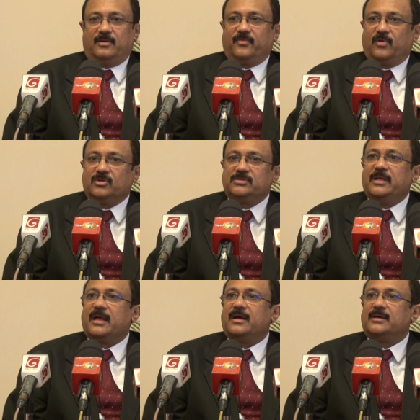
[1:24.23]
of course,
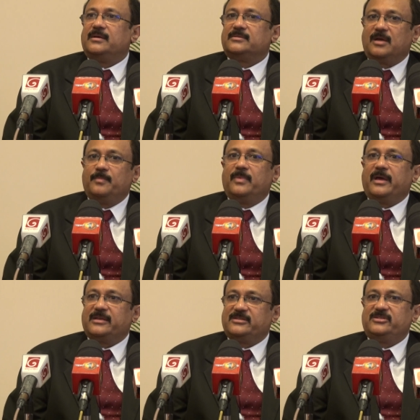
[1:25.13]
there are some
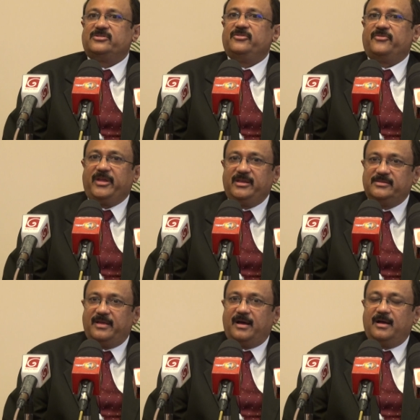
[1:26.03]
existing trees
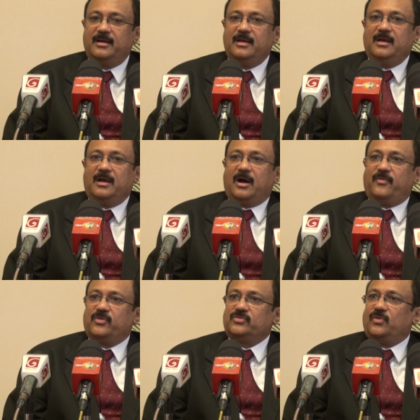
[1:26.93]
there
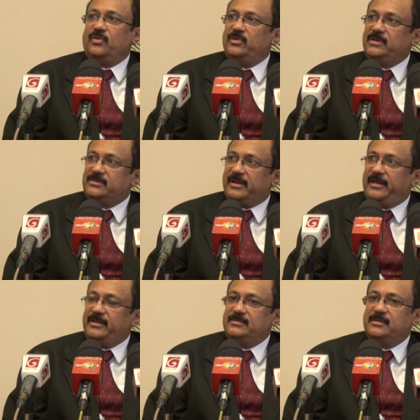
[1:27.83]
out of all these
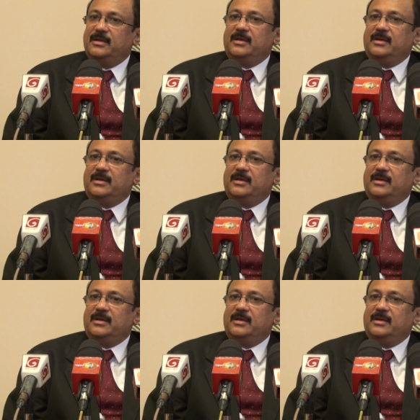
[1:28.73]
trees,